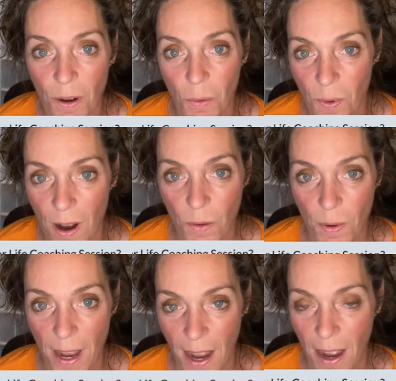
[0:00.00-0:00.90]
what
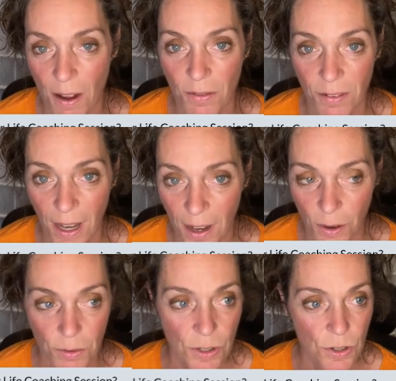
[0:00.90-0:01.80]
we have
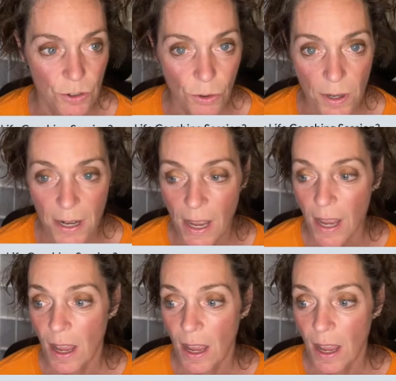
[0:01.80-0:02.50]
now, destroy